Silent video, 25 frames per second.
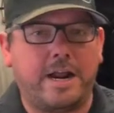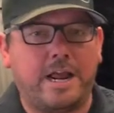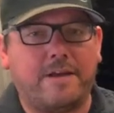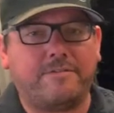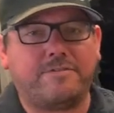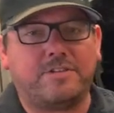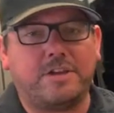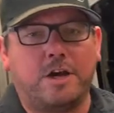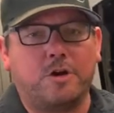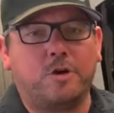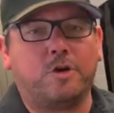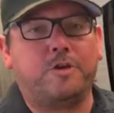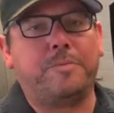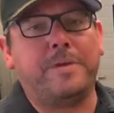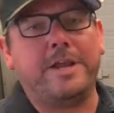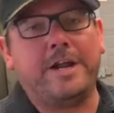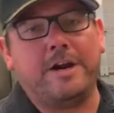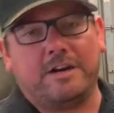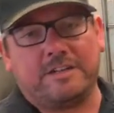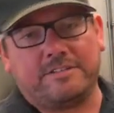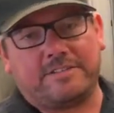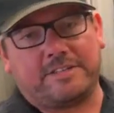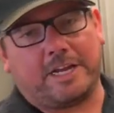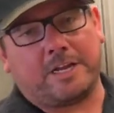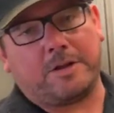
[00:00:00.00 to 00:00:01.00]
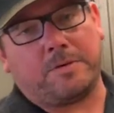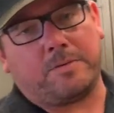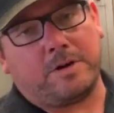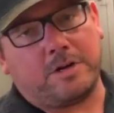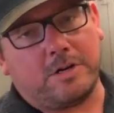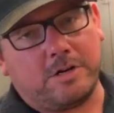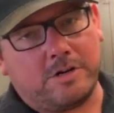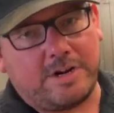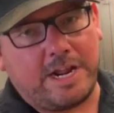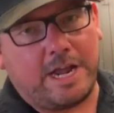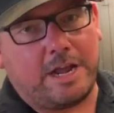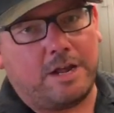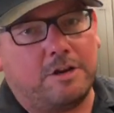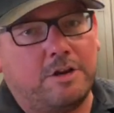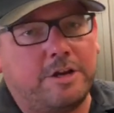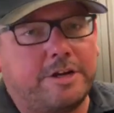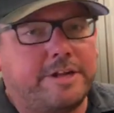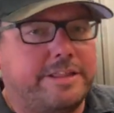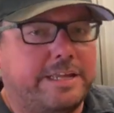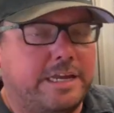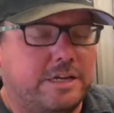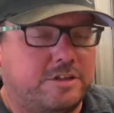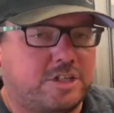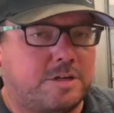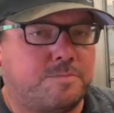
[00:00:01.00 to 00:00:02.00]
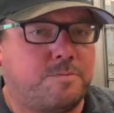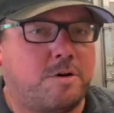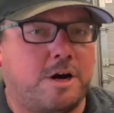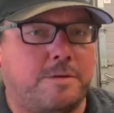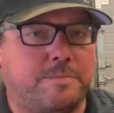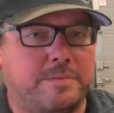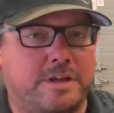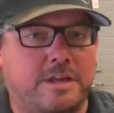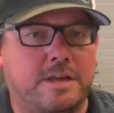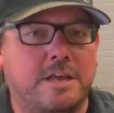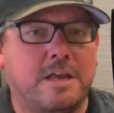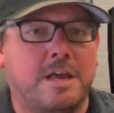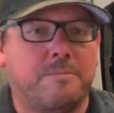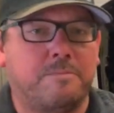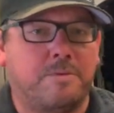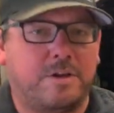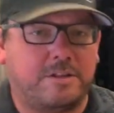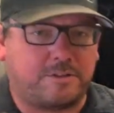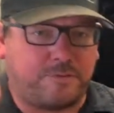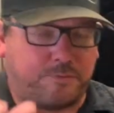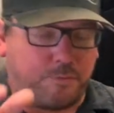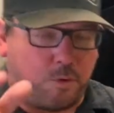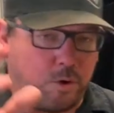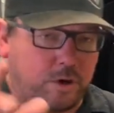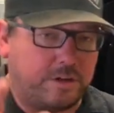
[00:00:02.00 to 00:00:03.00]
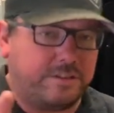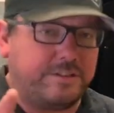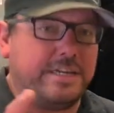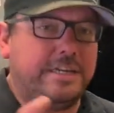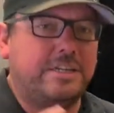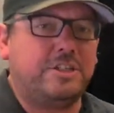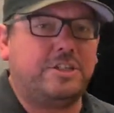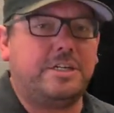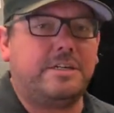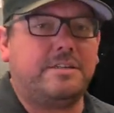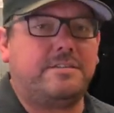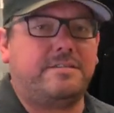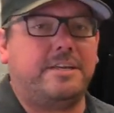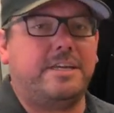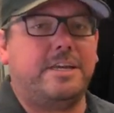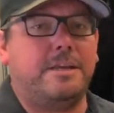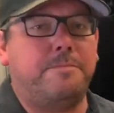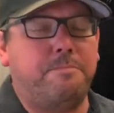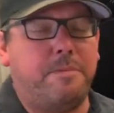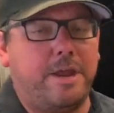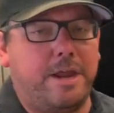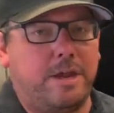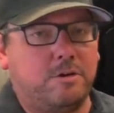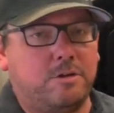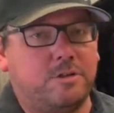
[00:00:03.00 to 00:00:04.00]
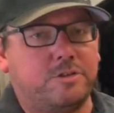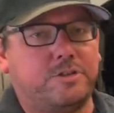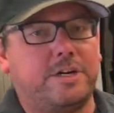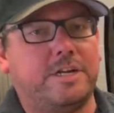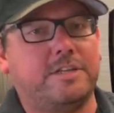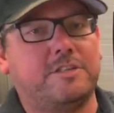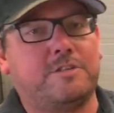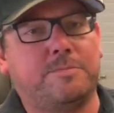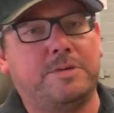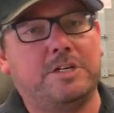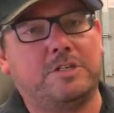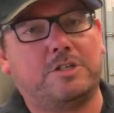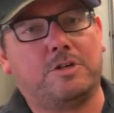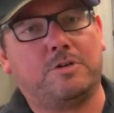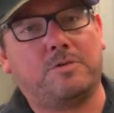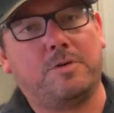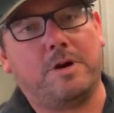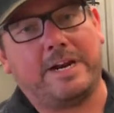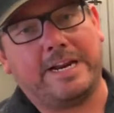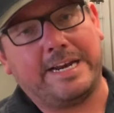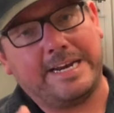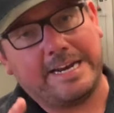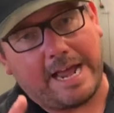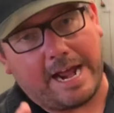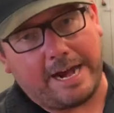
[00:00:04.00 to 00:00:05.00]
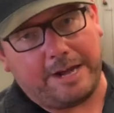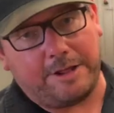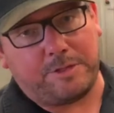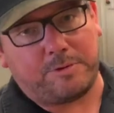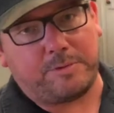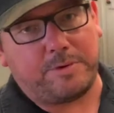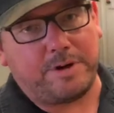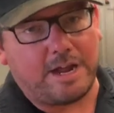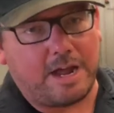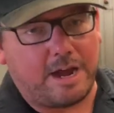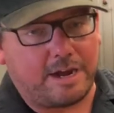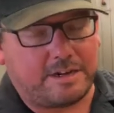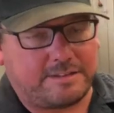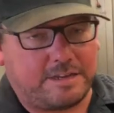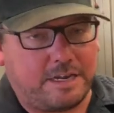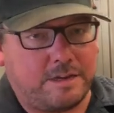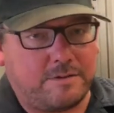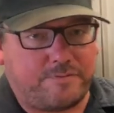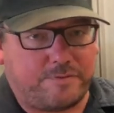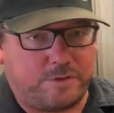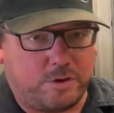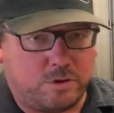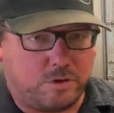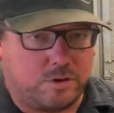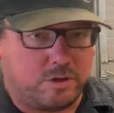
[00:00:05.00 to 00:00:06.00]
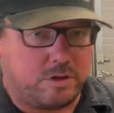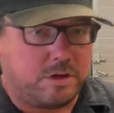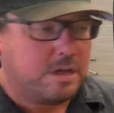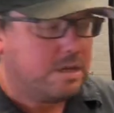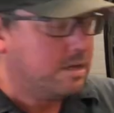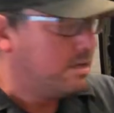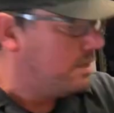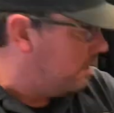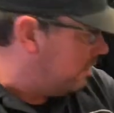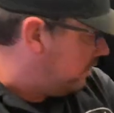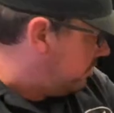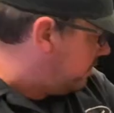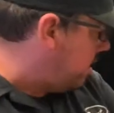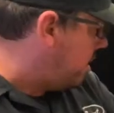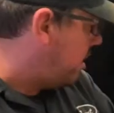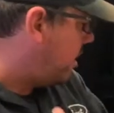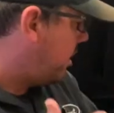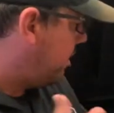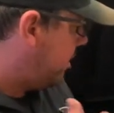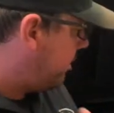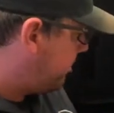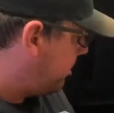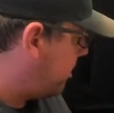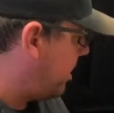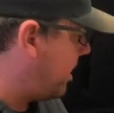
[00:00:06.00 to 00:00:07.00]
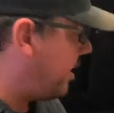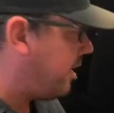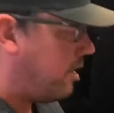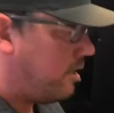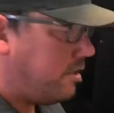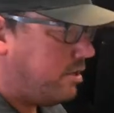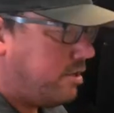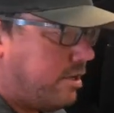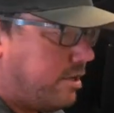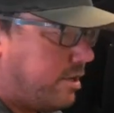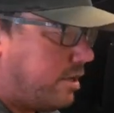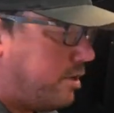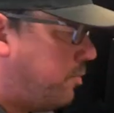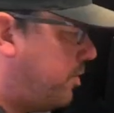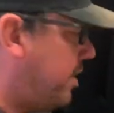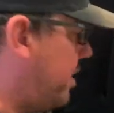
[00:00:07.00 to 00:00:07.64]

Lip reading: I have Doug with me here in a second. We're gonna go down and look at the engine compartment, but it's 14 GT, manual transmission running 93 octane fuel. Doug, let's take a look. We